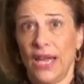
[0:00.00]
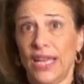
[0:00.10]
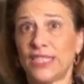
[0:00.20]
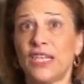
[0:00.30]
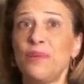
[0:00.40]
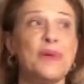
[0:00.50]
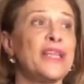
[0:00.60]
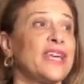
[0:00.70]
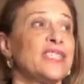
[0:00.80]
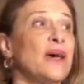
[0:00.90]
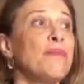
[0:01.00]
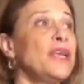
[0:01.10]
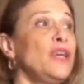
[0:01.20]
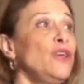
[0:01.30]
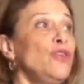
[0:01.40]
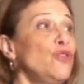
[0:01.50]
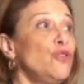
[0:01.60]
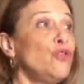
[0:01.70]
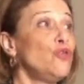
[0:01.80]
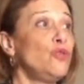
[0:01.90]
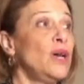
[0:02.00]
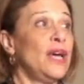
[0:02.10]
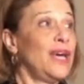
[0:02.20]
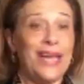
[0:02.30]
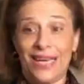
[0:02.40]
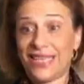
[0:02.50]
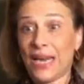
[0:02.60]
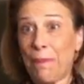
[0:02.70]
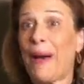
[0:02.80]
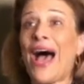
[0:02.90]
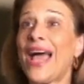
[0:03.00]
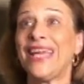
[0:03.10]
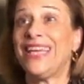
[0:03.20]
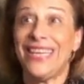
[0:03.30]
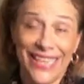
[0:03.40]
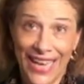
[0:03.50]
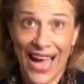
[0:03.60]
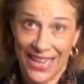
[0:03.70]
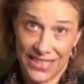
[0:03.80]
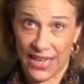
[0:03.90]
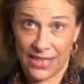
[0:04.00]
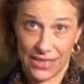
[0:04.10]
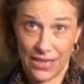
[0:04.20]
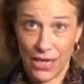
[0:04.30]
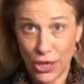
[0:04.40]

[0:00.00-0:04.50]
It's going to be like somebody who is at a pie eating contest.